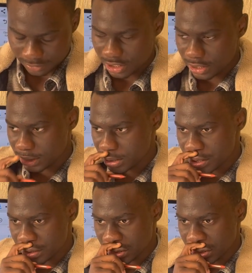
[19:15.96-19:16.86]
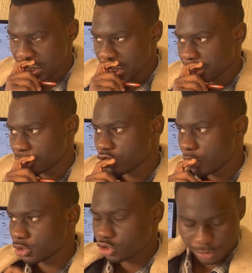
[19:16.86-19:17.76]
The
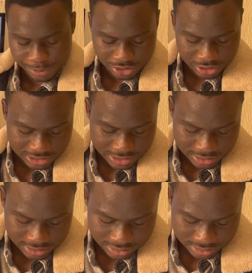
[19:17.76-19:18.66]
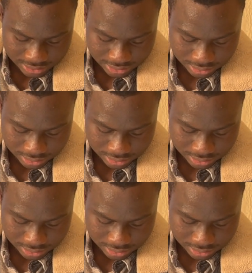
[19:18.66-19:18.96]
double top is just like this.